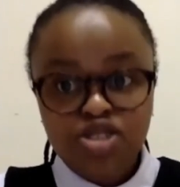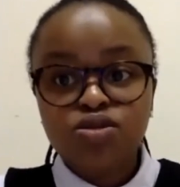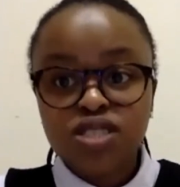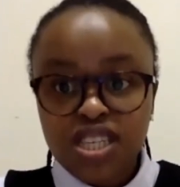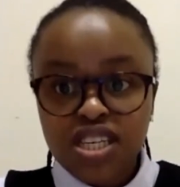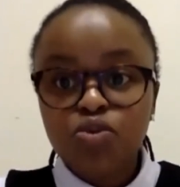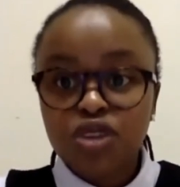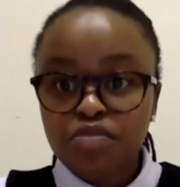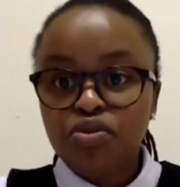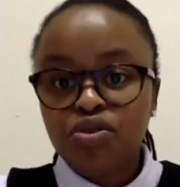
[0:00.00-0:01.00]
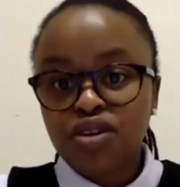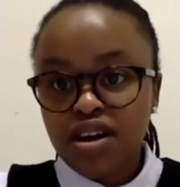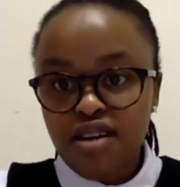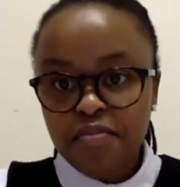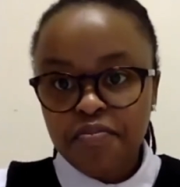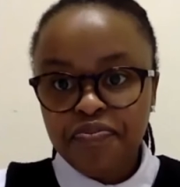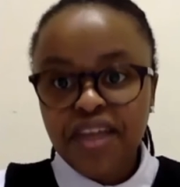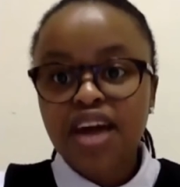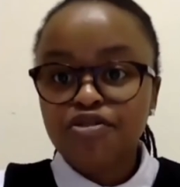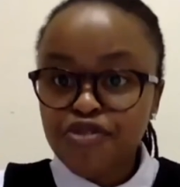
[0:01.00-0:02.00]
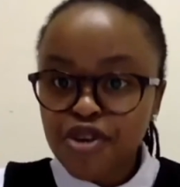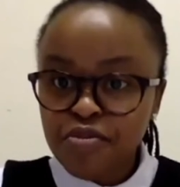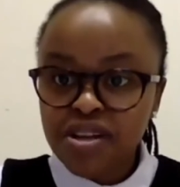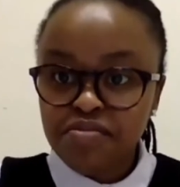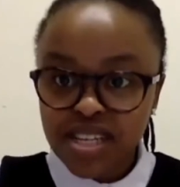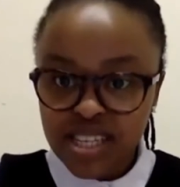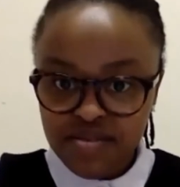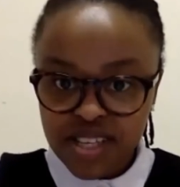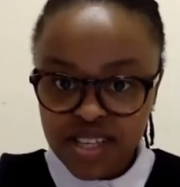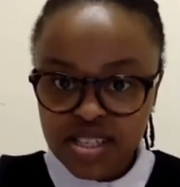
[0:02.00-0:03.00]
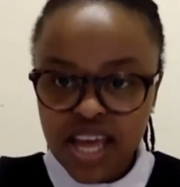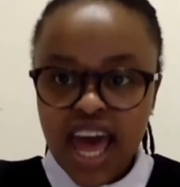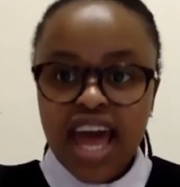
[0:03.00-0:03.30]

to deal with Boko Haram. I firmly believe this.